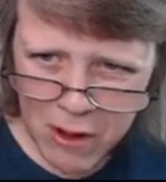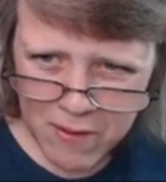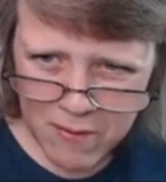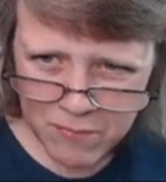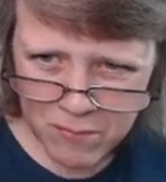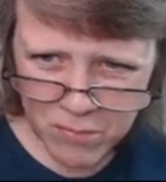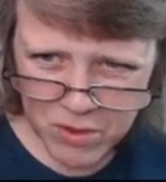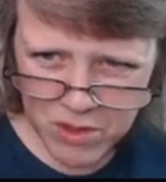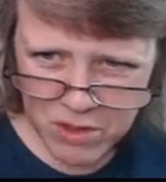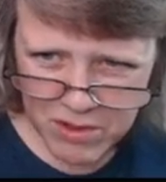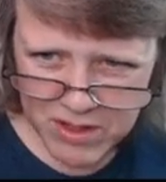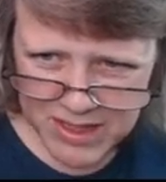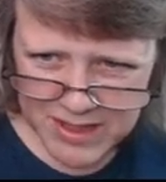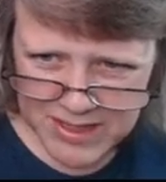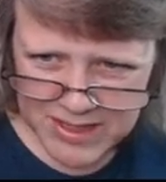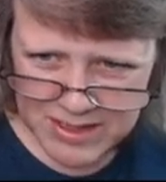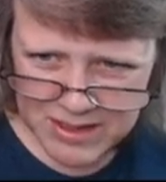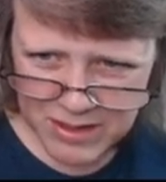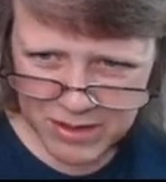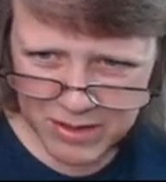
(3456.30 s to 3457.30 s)
When you get
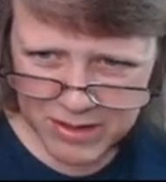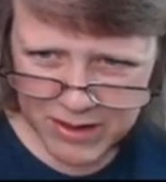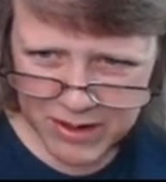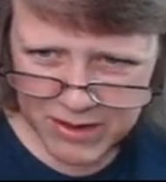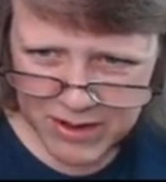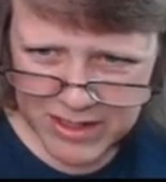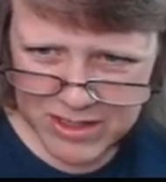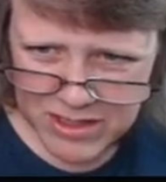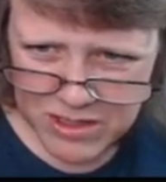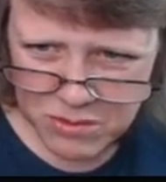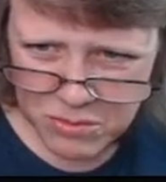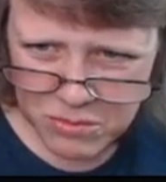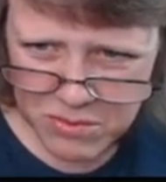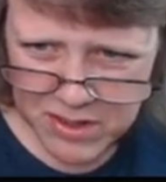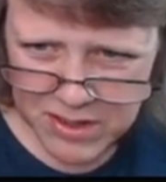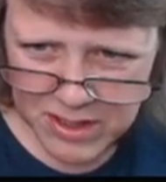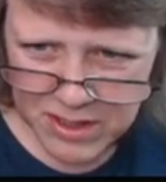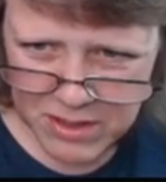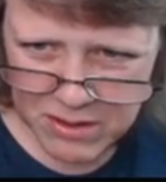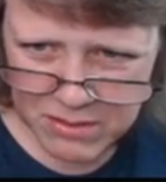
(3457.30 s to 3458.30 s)
these little areas, you
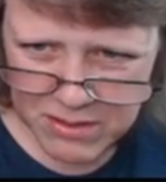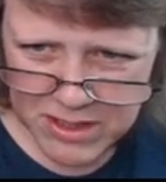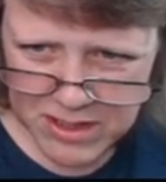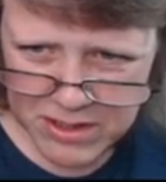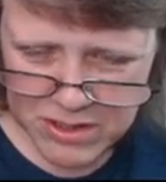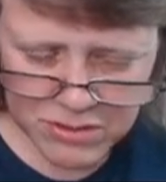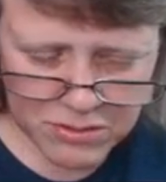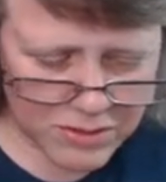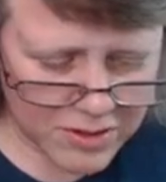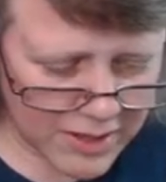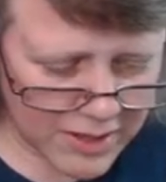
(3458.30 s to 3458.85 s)
really don't need to do a